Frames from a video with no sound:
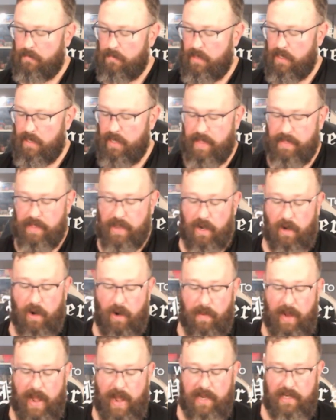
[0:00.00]
And then in
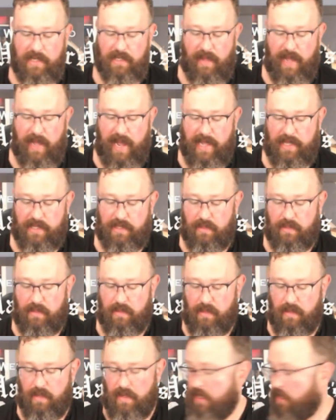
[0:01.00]
our rocks glass,
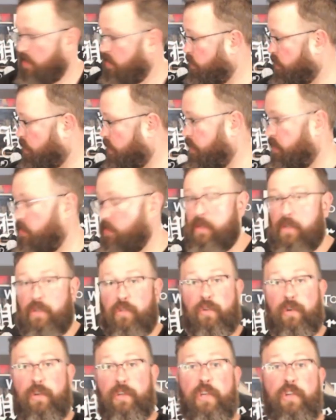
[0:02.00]
we're going to do the
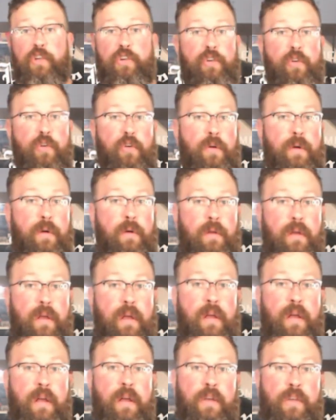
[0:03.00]
traditional
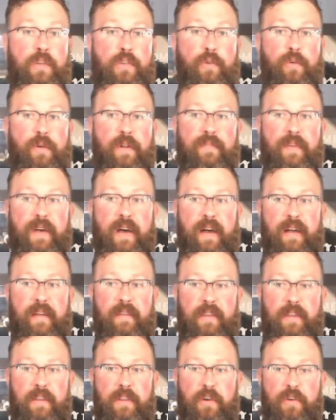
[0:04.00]
sort
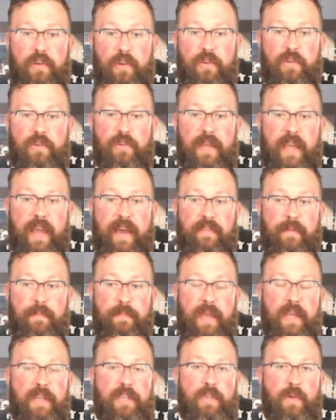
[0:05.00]
of, usually you have the
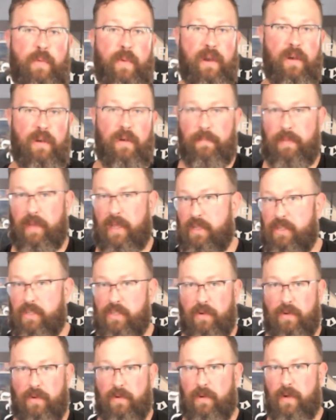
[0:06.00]
big square or big
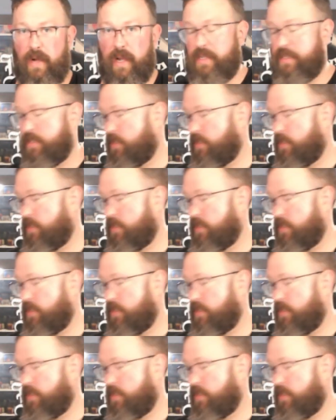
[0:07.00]
circle ice